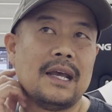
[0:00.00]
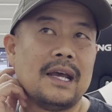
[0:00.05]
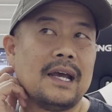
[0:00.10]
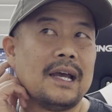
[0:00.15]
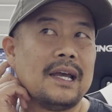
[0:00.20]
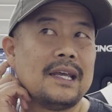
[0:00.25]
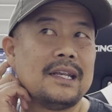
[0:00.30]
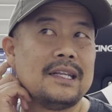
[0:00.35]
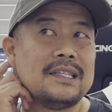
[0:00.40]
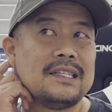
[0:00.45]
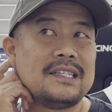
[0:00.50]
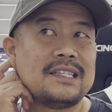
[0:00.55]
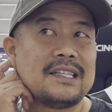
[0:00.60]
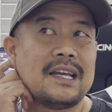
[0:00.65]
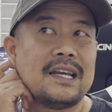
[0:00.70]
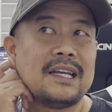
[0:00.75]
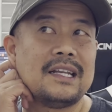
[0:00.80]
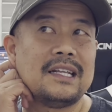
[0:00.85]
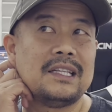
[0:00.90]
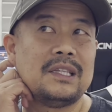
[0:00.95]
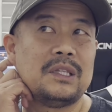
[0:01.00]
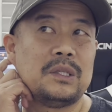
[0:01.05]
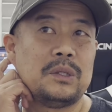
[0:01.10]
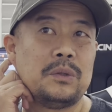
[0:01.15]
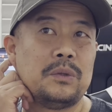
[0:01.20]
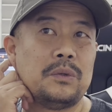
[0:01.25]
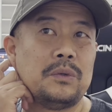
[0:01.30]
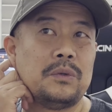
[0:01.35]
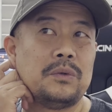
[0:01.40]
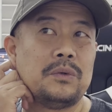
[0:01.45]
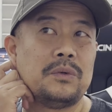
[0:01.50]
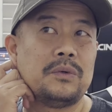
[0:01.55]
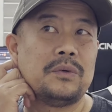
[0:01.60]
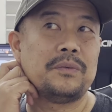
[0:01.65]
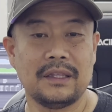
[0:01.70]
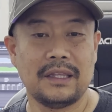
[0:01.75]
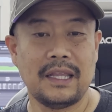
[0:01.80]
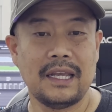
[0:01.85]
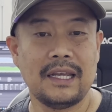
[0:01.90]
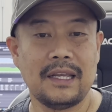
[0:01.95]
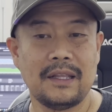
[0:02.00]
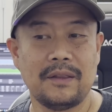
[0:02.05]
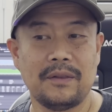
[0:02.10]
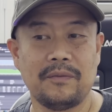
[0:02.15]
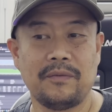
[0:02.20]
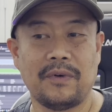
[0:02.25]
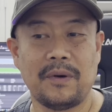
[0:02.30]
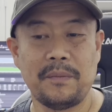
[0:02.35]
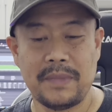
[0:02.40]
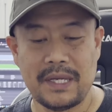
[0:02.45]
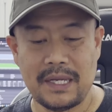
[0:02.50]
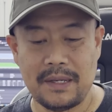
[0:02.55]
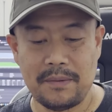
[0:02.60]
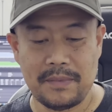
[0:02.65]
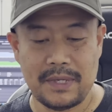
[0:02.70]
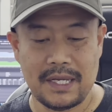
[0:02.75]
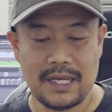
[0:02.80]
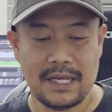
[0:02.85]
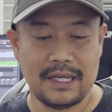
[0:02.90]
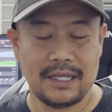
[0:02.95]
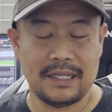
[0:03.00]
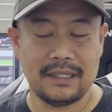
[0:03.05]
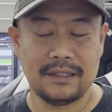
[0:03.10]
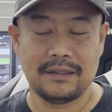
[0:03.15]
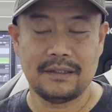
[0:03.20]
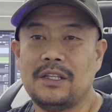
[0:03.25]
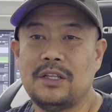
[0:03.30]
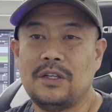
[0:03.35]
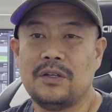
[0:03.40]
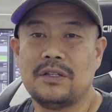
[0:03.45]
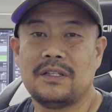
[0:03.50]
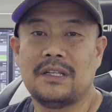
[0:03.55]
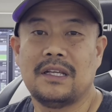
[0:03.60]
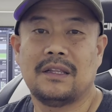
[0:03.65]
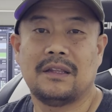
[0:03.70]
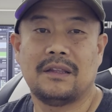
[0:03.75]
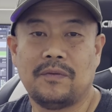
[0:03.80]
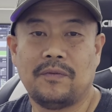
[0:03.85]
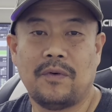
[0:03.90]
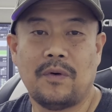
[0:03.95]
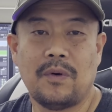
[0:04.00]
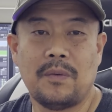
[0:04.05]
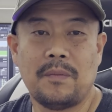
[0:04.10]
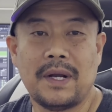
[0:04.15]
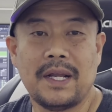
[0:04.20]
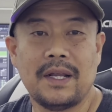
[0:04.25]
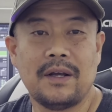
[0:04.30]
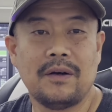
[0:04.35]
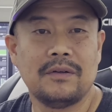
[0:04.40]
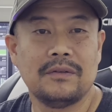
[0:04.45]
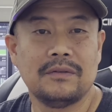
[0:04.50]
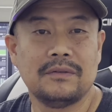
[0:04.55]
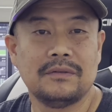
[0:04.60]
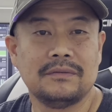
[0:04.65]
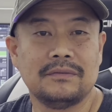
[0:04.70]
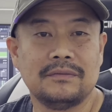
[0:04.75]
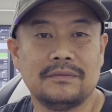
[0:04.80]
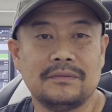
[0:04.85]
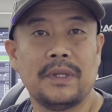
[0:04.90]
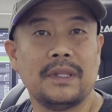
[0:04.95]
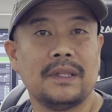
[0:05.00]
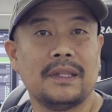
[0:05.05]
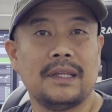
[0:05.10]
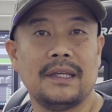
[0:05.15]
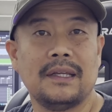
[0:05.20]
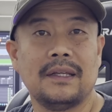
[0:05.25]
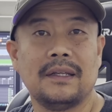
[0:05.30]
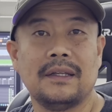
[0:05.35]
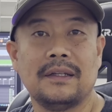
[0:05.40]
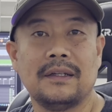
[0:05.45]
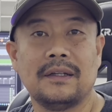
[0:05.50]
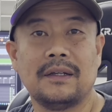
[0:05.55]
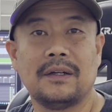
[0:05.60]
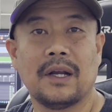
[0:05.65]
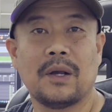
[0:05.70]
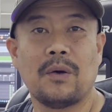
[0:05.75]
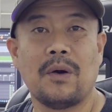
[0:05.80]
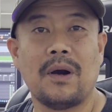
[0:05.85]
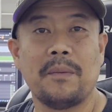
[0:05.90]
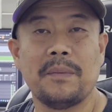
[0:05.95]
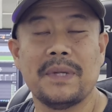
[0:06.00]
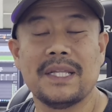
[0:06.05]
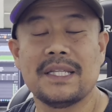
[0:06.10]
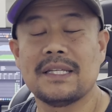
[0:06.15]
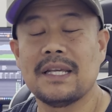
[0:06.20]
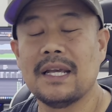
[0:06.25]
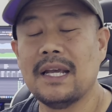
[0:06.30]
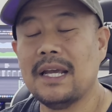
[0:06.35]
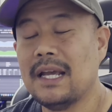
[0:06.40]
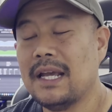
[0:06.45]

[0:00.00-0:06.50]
I decided to take it from him and use it for my own printing requirements.